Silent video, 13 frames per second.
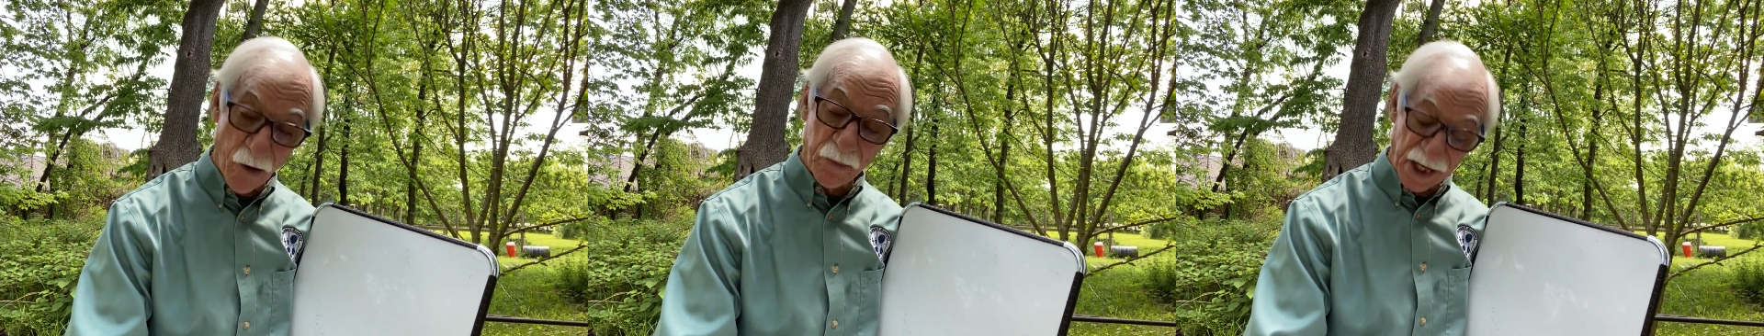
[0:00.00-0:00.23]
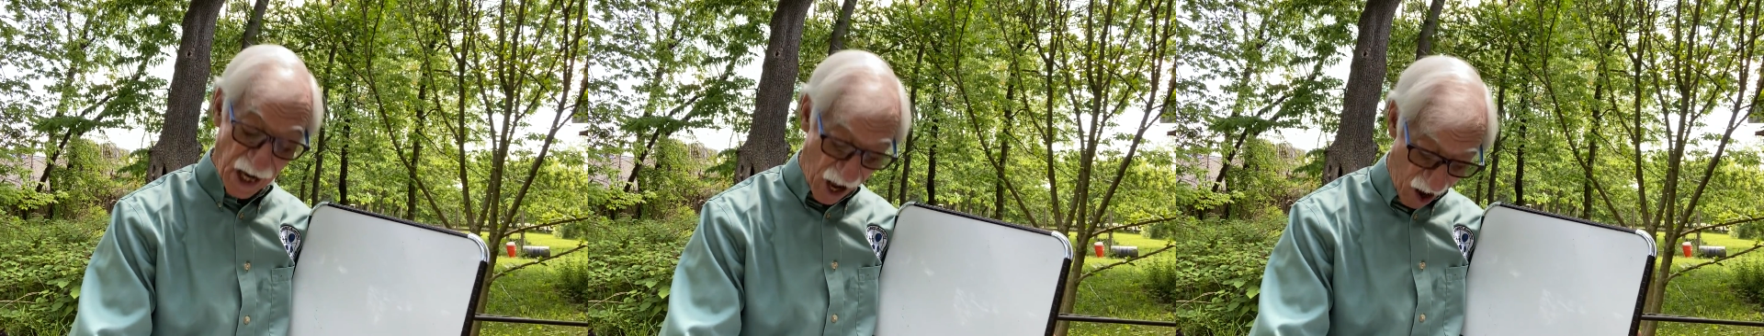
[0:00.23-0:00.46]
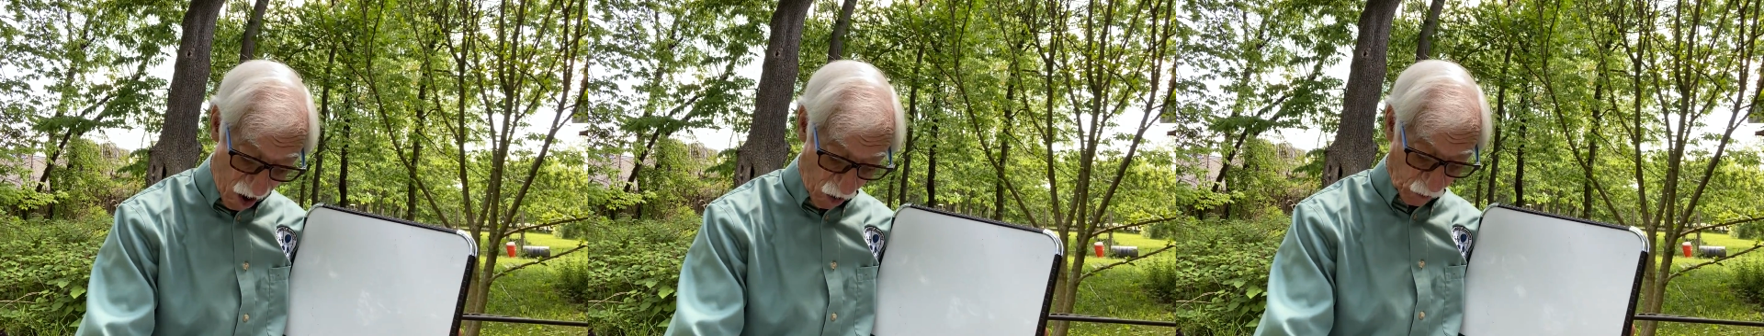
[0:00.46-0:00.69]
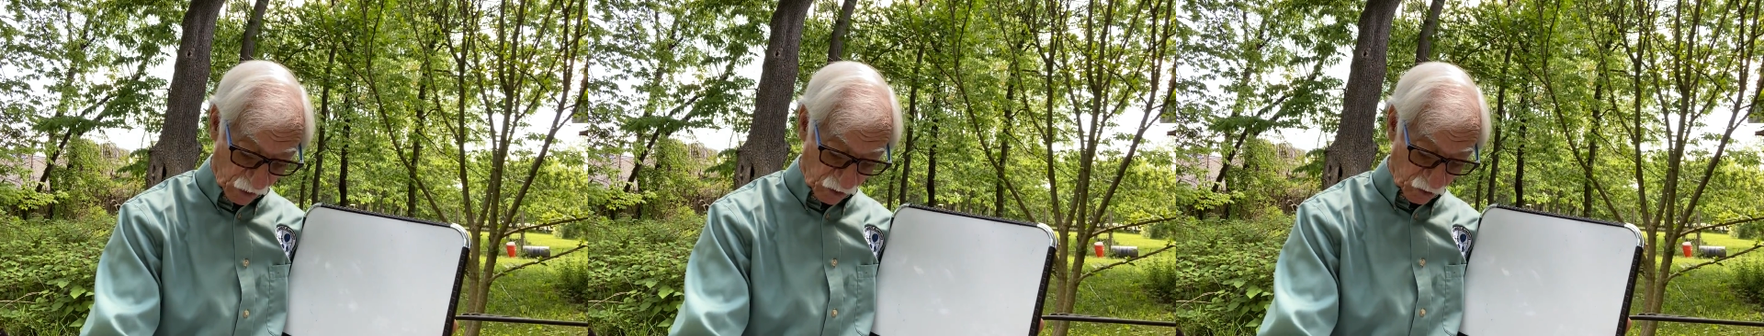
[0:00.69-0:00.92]
many
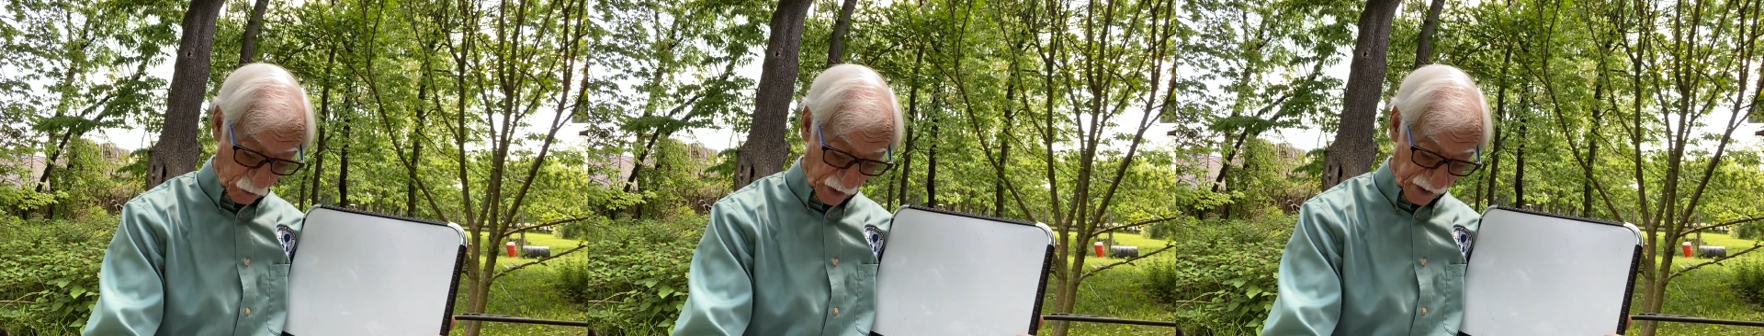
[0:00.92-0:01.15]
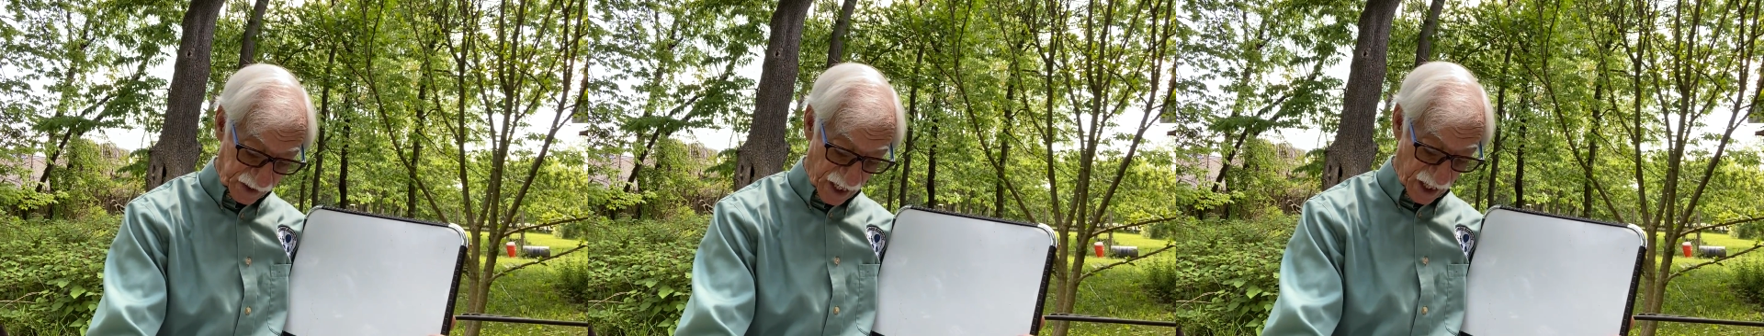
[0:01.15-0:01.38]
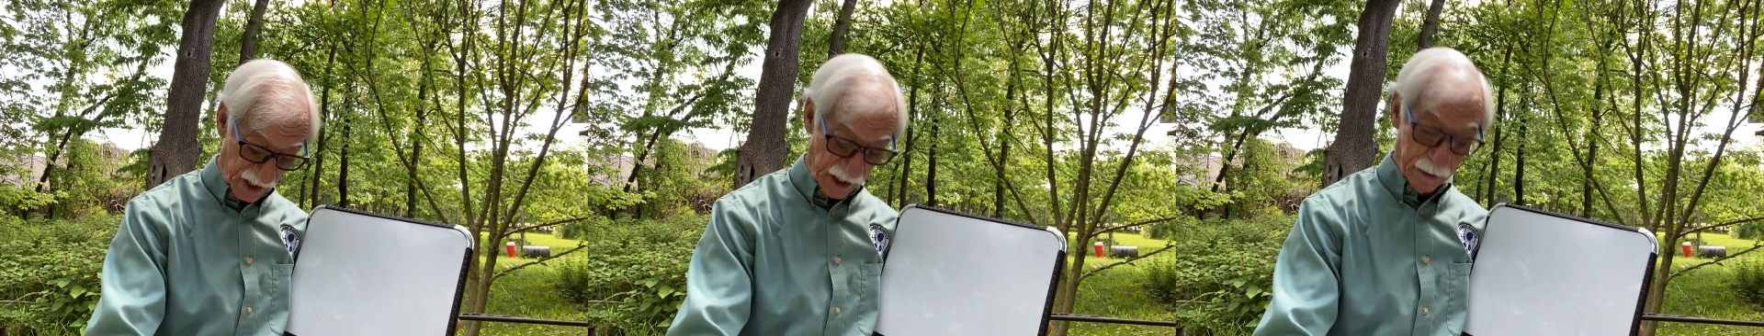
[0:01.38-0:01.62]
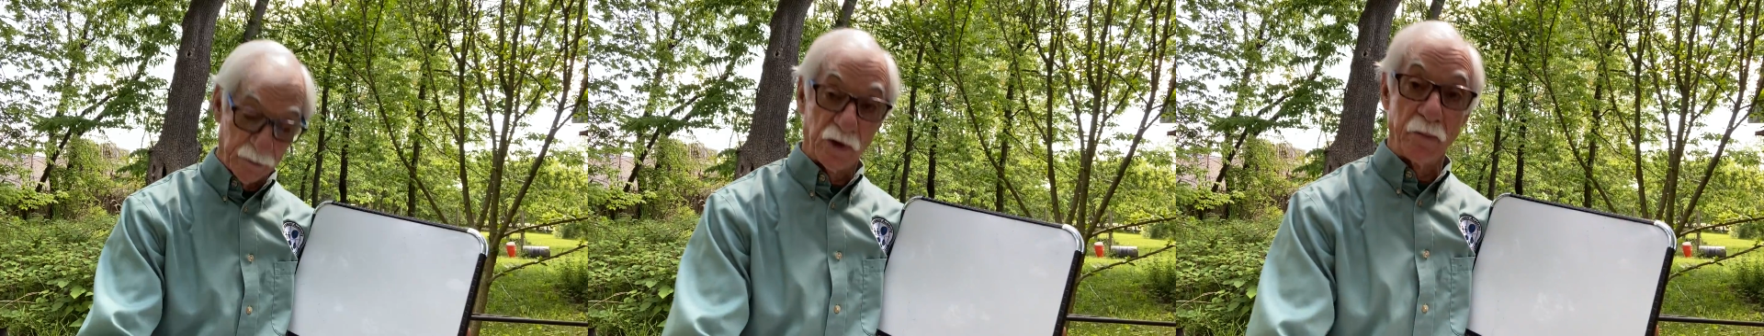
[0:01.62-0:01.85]
hours will it take
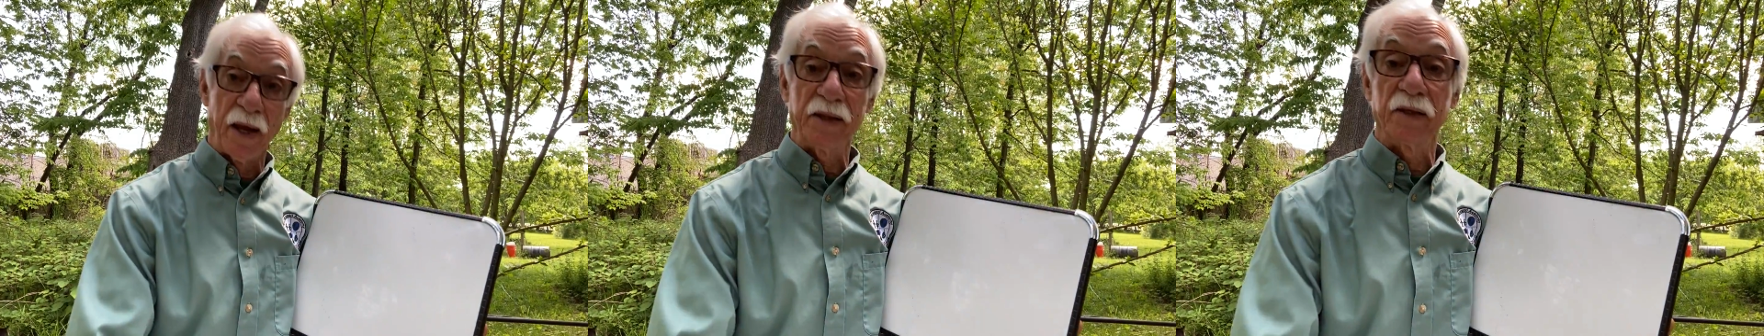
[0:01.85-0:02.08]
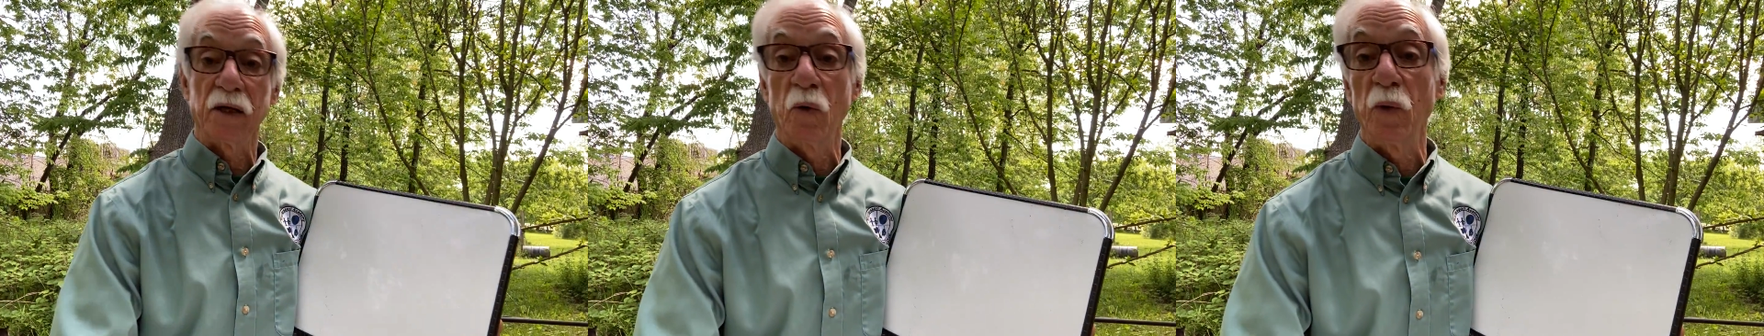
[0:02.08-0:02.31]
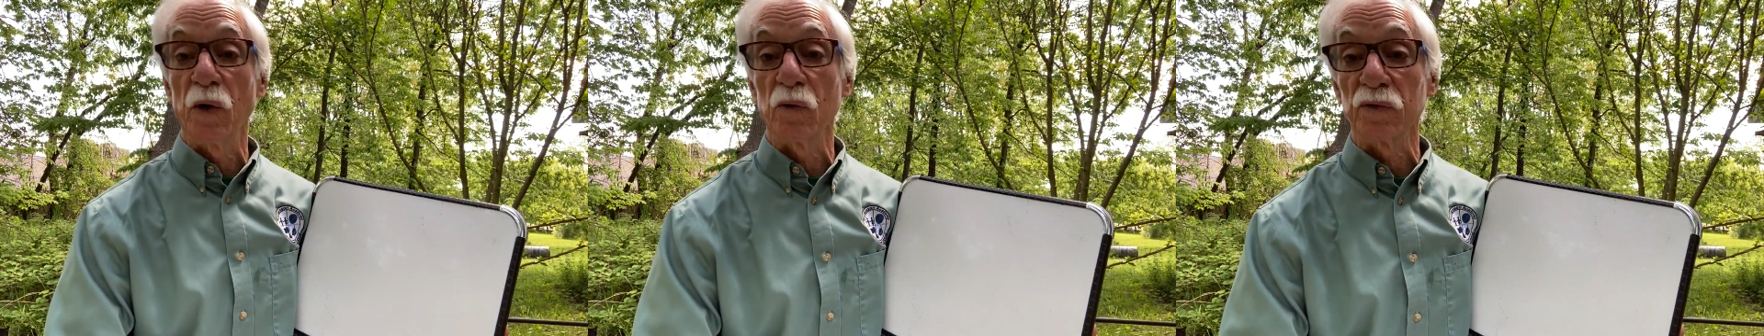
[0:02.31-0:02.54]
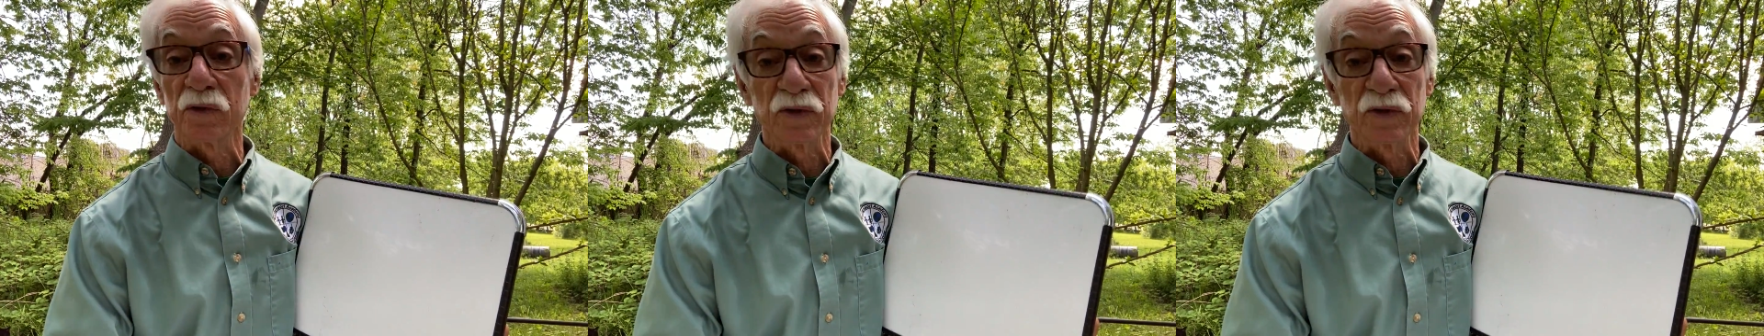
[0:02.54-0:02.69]
him to make the quilt?